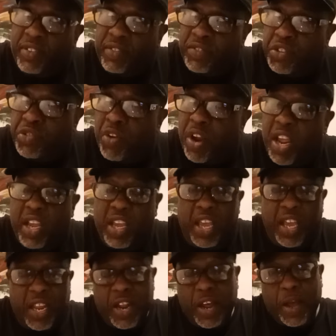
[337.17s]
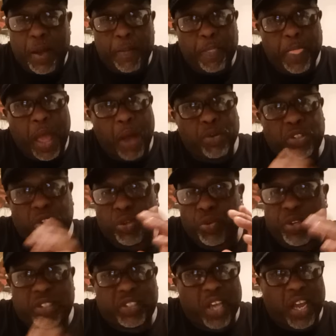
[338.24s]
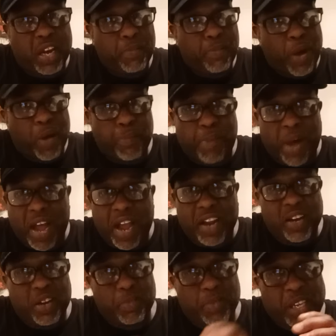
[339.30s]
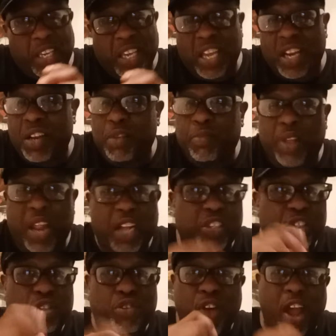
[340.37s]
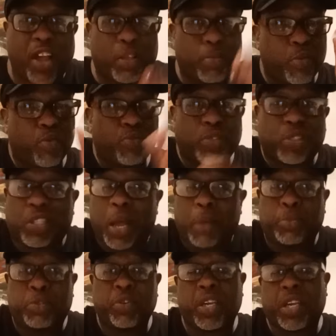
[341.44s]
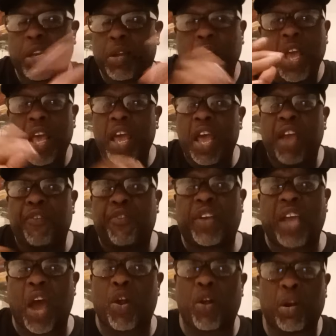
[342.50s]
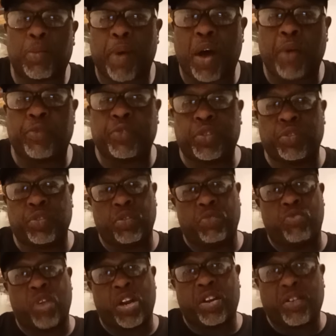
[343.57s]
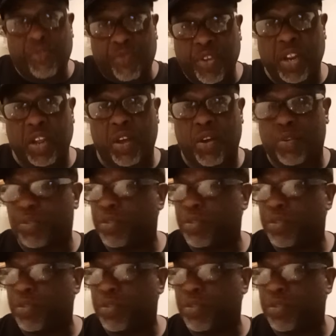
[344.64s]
drank, and I was so excited about buying them and getting them that I just cracked them over and stopped drinking them and forgot all about running the video.